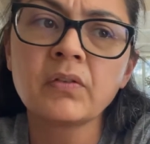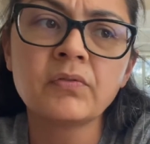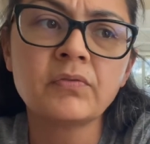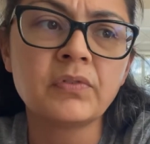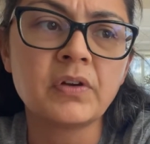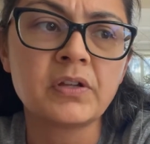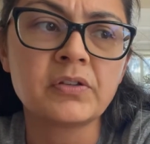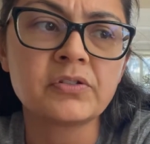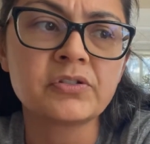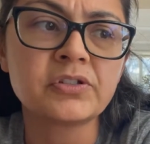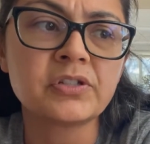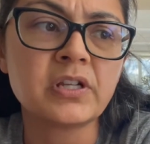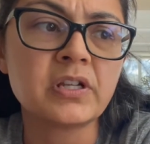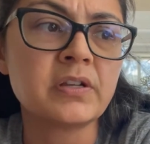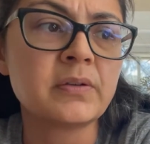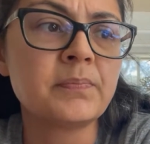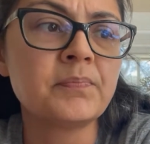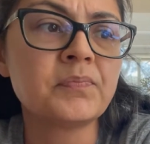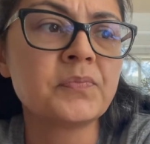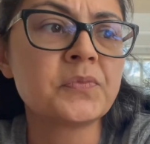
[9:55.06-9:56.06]
Father's
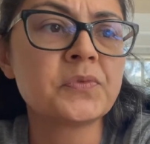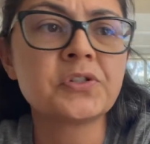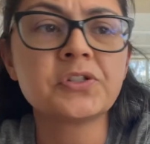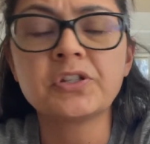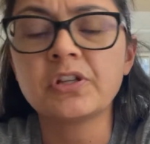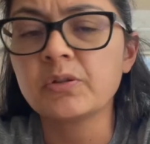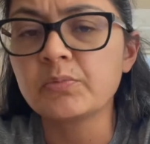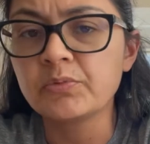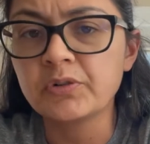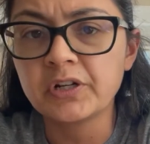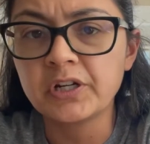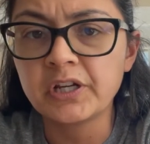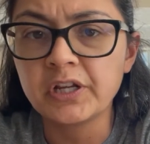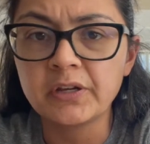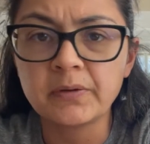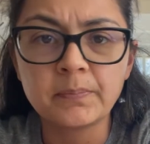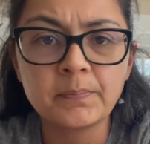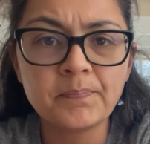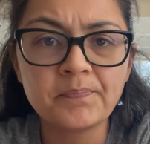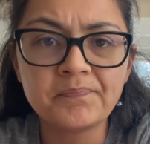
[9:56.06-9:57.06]
Day,
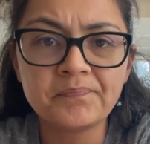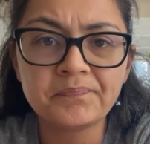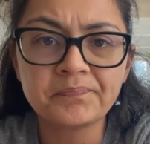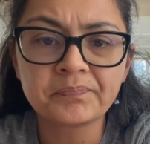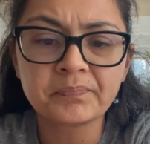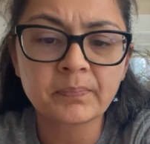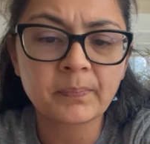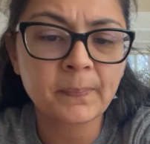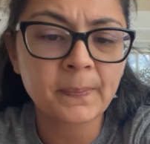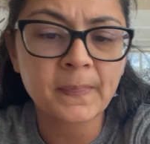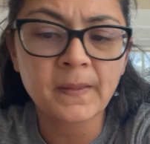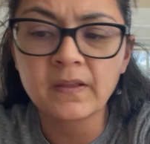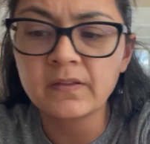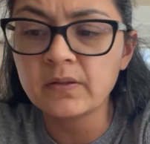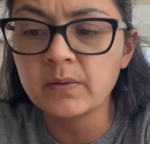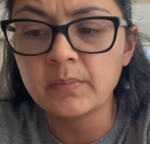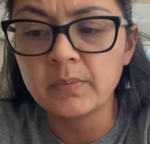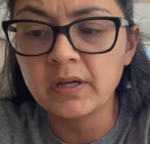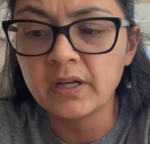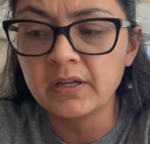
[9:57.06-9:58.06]
celebrating the
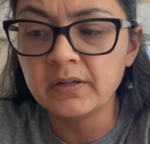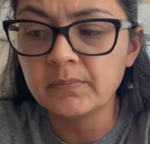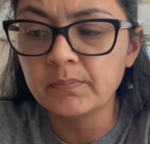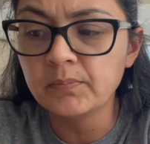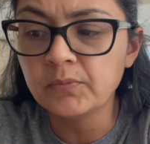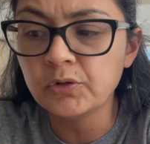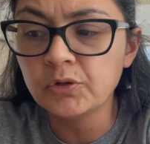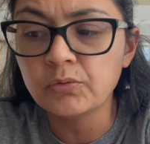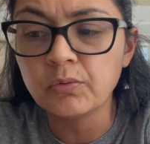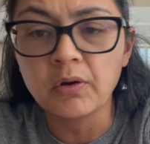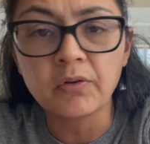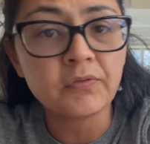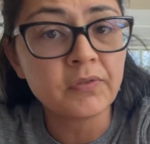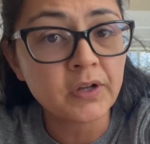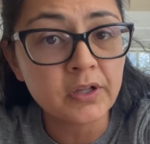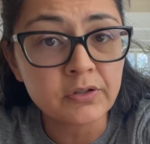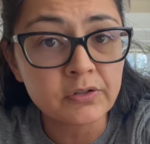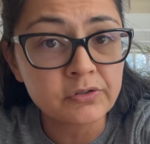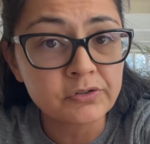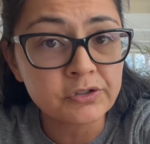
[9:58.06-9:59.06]
men who are
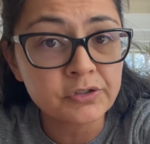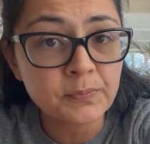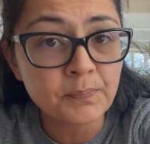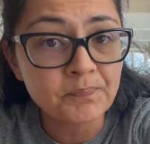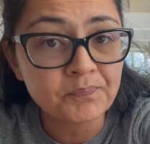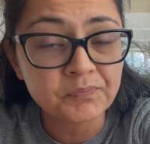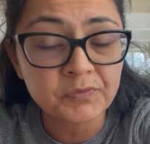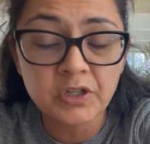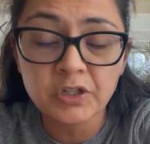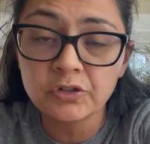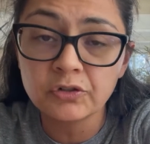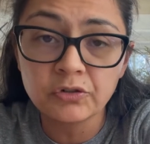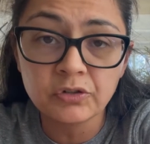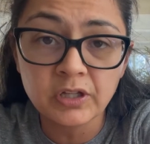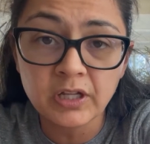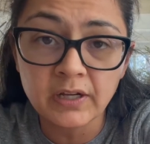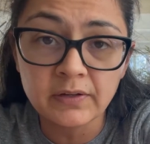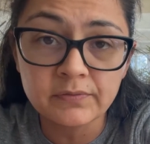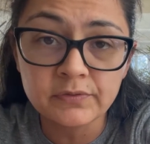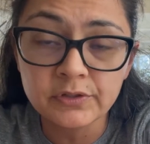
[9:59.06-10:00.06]
fathers in your
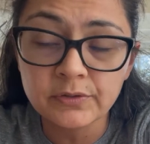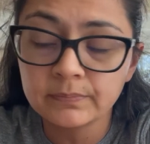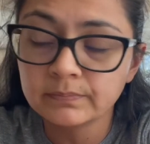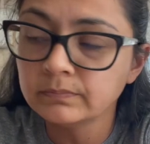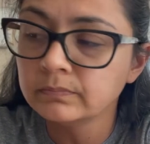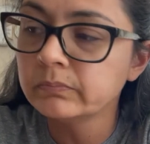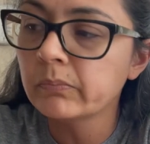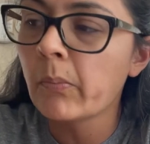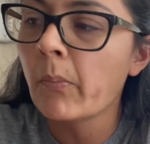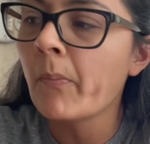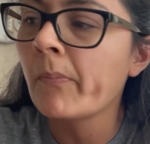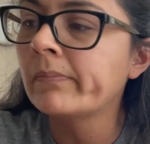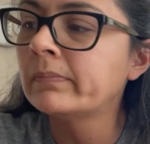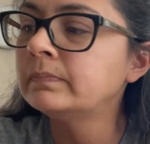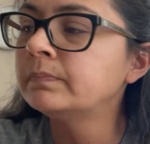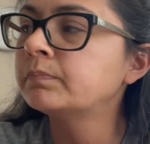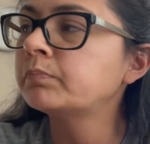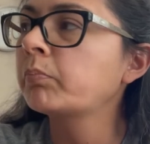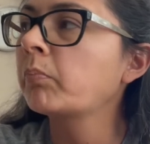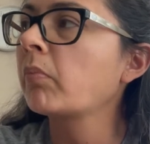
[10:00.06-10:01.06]
lives.
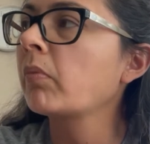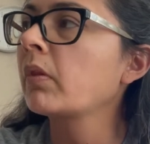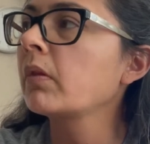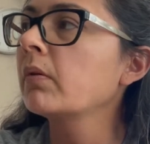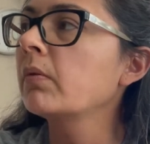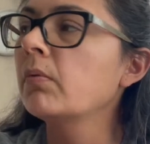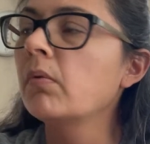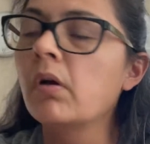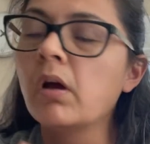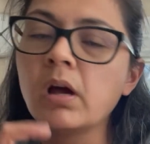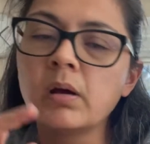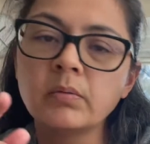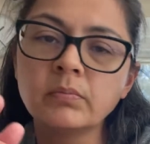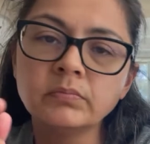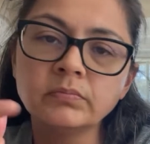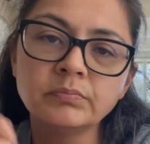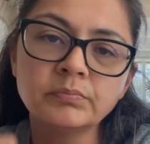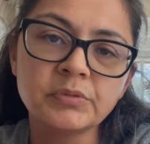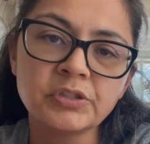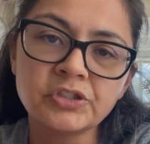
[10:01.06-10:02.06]
I'll
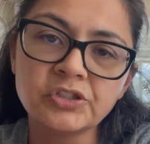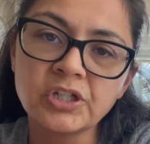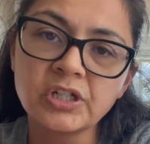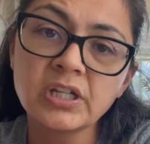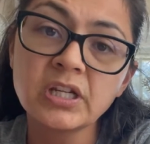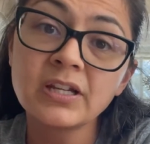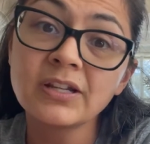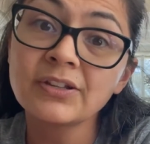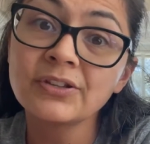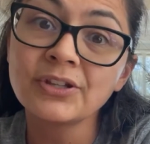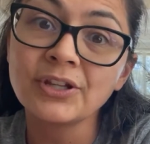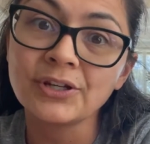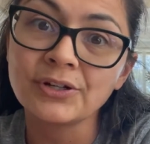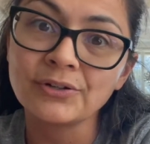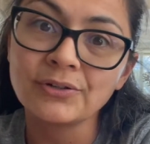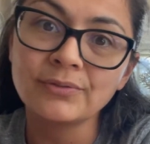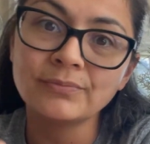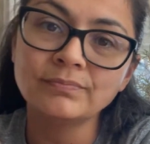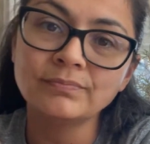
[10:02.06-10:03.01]
be checking in later.